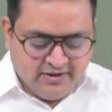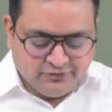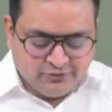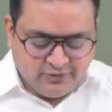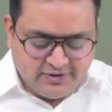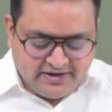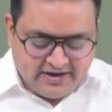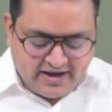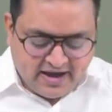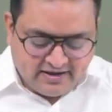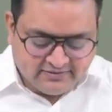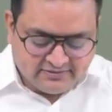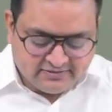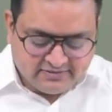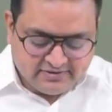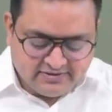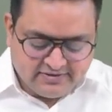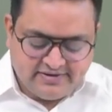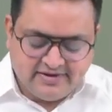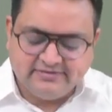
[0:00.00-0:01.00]
So it has,
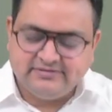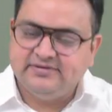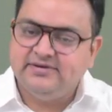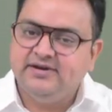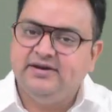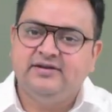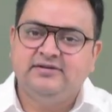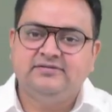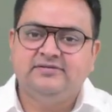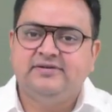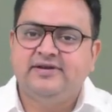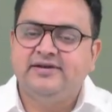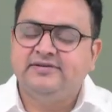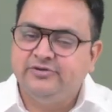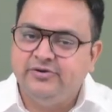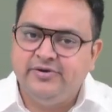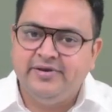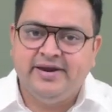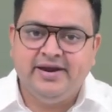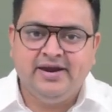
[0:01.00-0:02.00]
it is
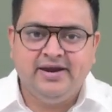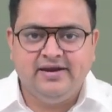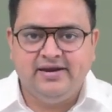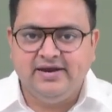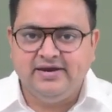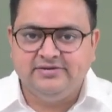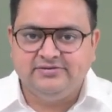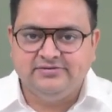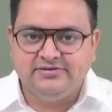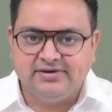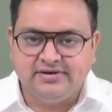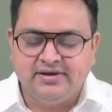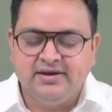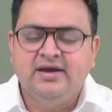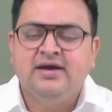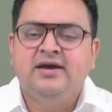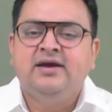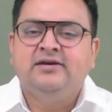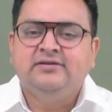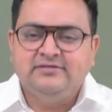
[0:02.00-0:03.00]
residuary in nature.
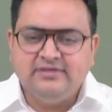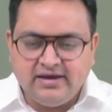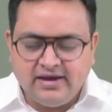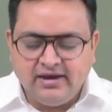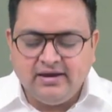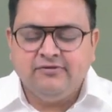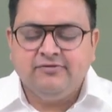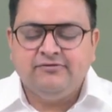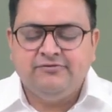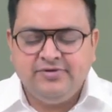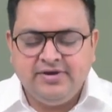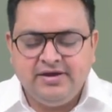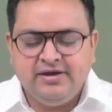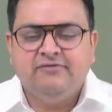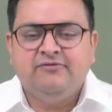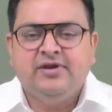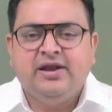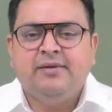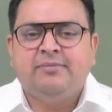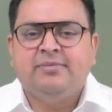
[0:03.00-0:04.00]
Second,
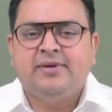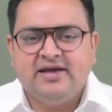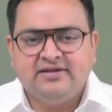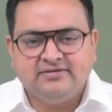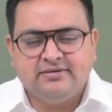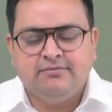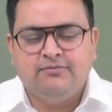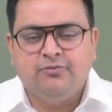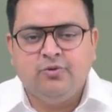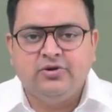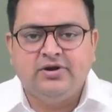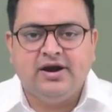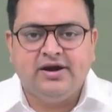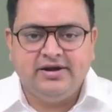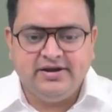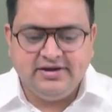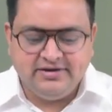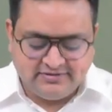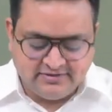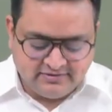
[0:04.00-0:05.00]
we will apply some more
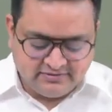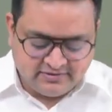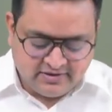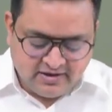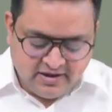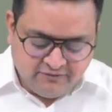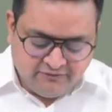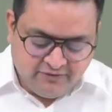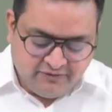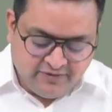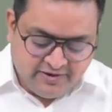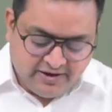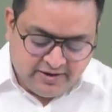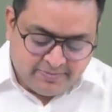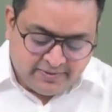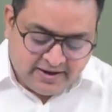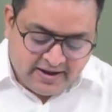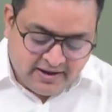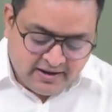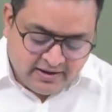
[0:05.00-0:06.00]
conditions. We will
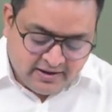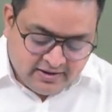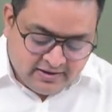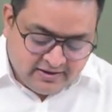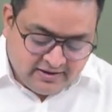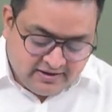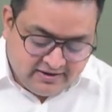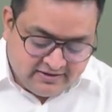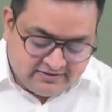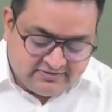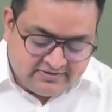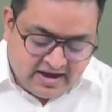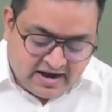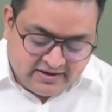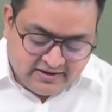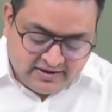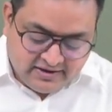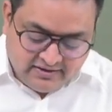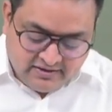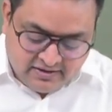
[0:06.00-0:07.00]
apply, is
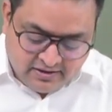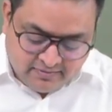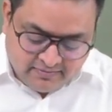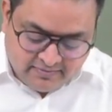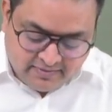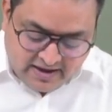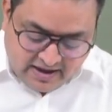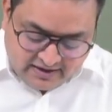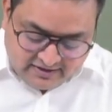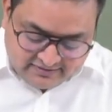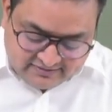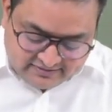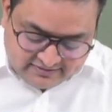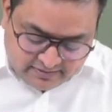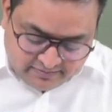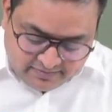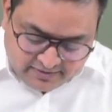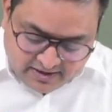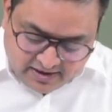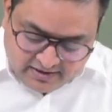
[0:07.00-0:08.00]
that income
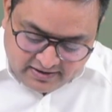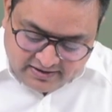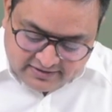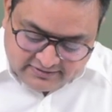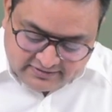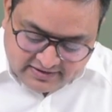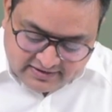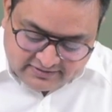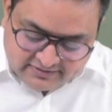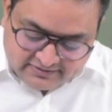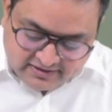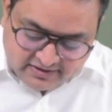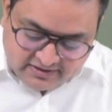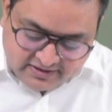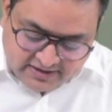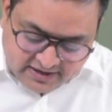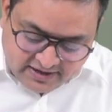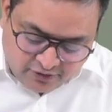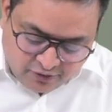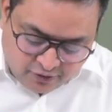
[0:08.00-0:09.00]
exempt under
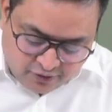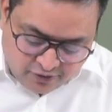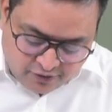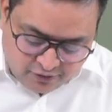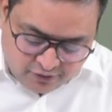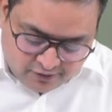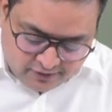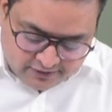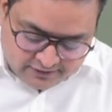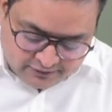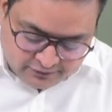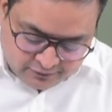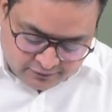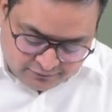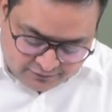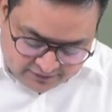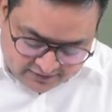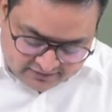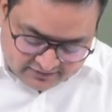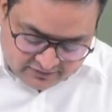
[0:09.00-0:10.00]
section 10 or not? So
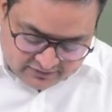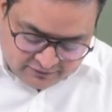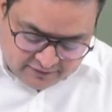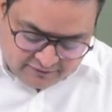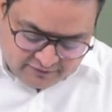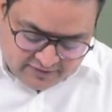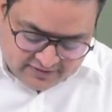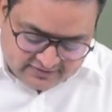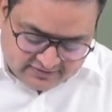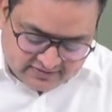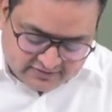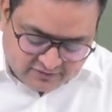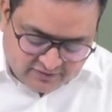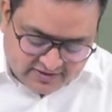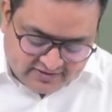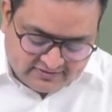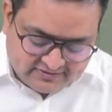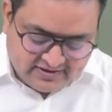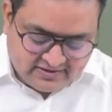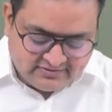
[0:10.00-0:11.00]
first
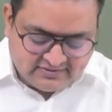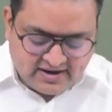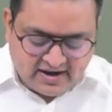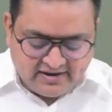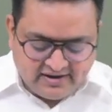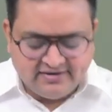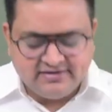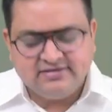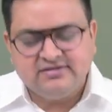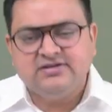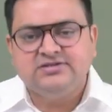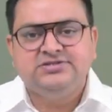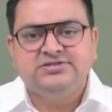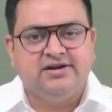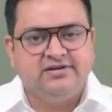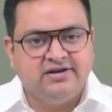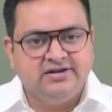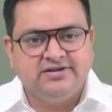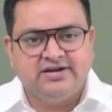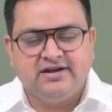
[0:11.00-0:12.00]
56(1) says that it is a
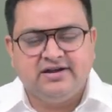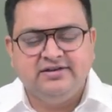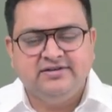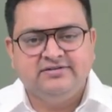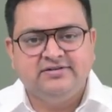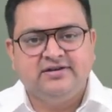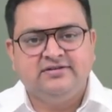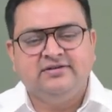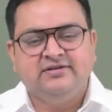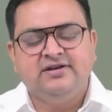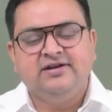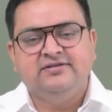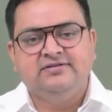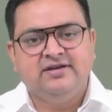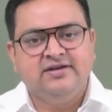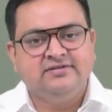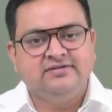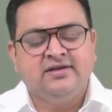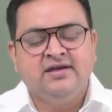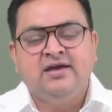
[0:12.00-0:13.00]
general charging section. It
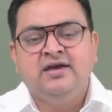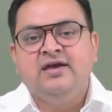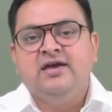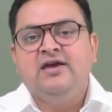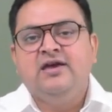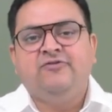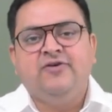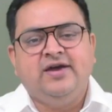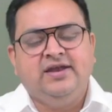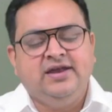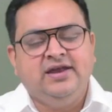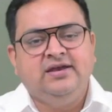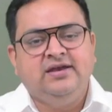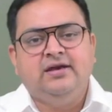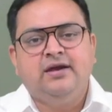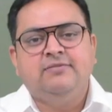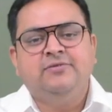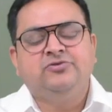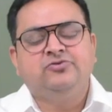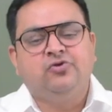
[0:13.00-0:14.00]
says if any
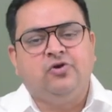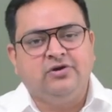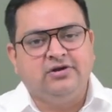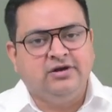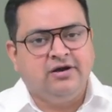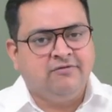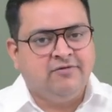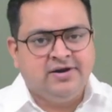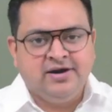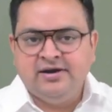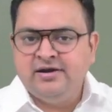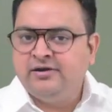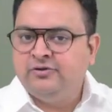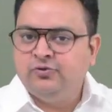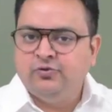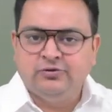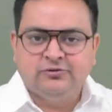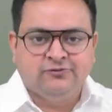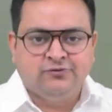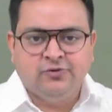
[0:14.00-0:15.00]
income is not covered under
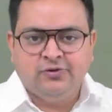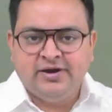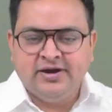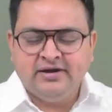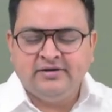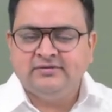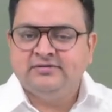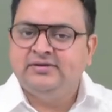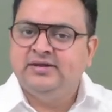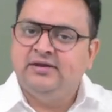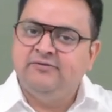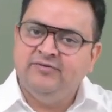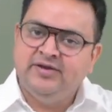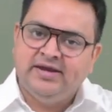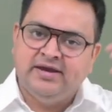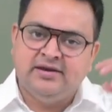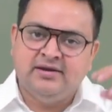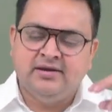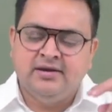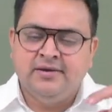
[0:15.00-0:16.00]
those four heads, then we
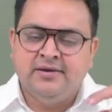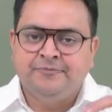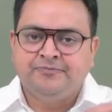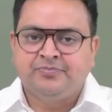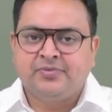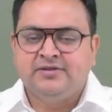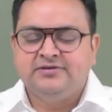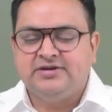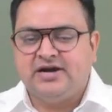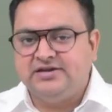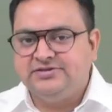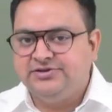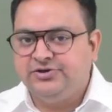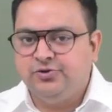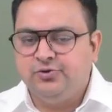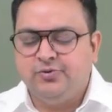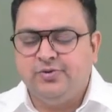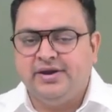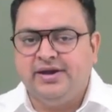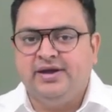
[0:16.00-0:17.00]
can charge it
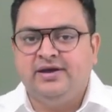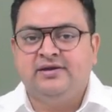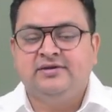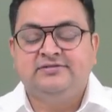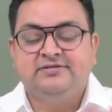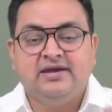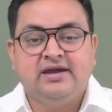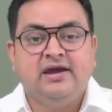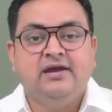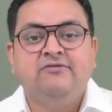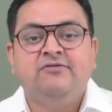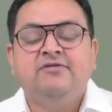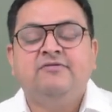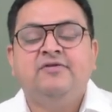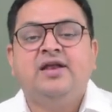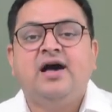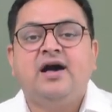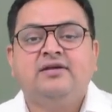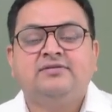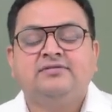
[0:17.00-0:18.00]
over here. Second, we
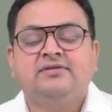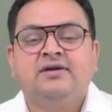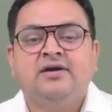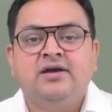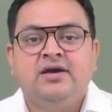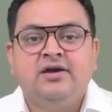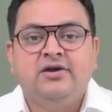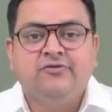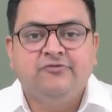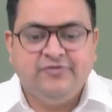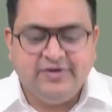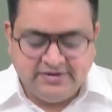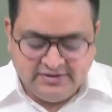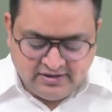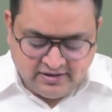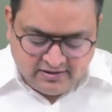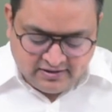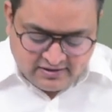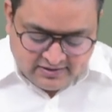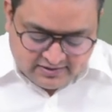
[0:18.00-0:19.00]
will ask
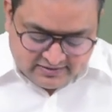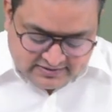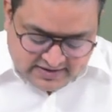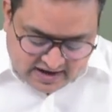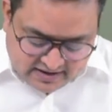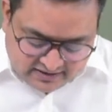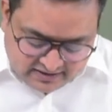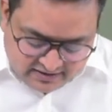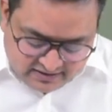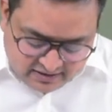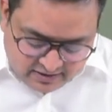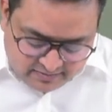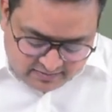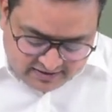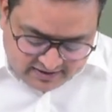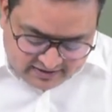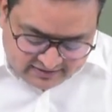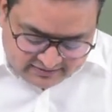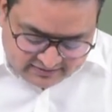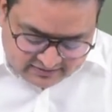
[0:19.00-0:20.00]
whether that income
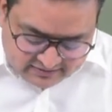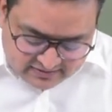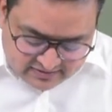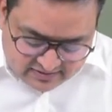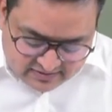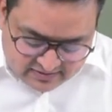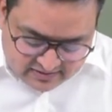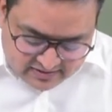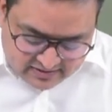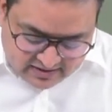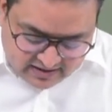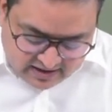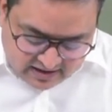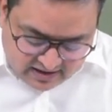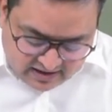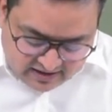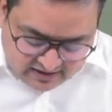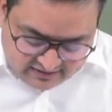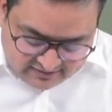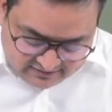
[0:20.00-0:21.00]
is
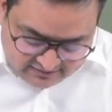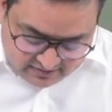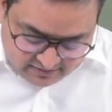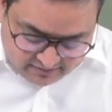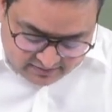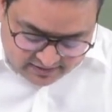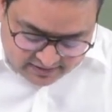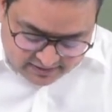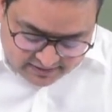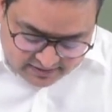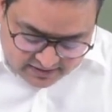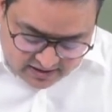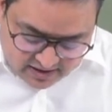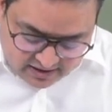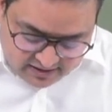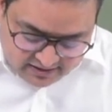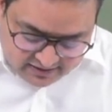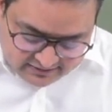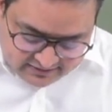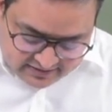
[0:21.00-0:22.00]
exempt
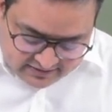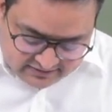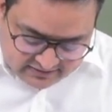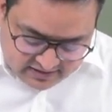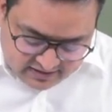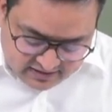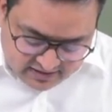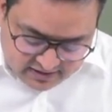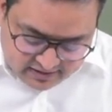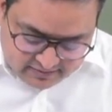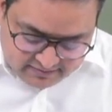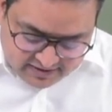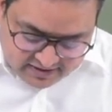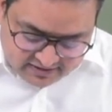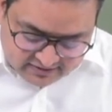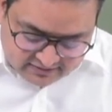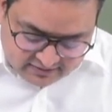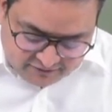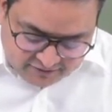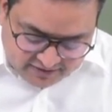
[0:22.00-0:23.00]
under section 10,
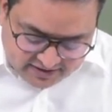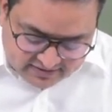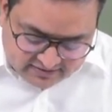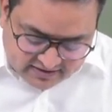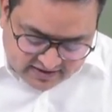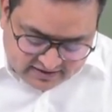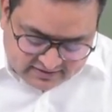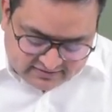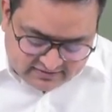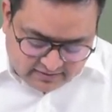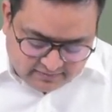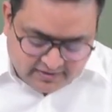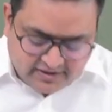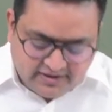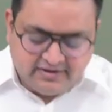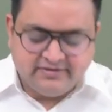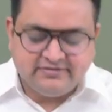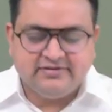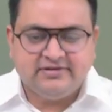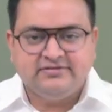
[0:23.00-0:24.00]
because if it is exempt
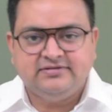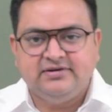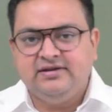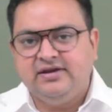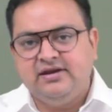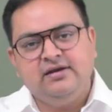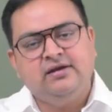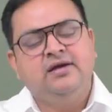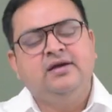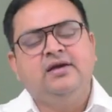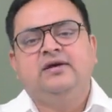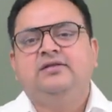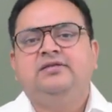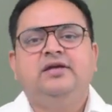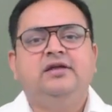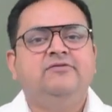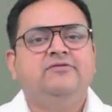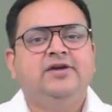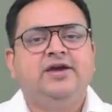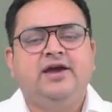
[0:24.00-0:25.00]
under section 10,
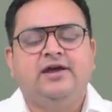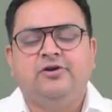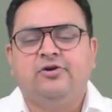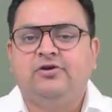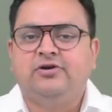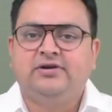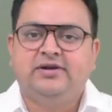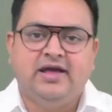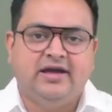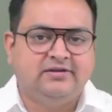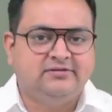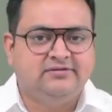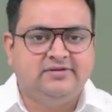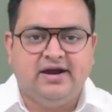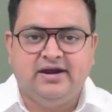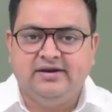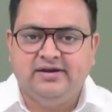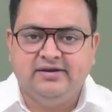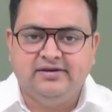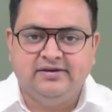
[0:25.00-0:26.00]
then we cannot tax
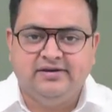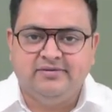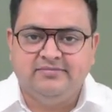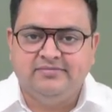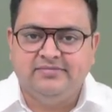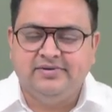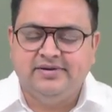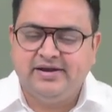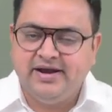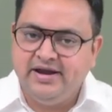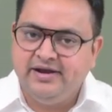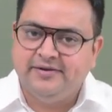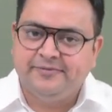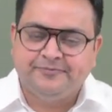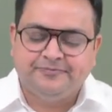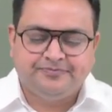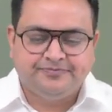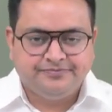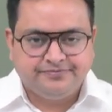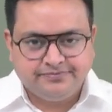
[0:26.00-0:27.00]
that income,
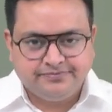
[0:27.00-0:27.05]
right?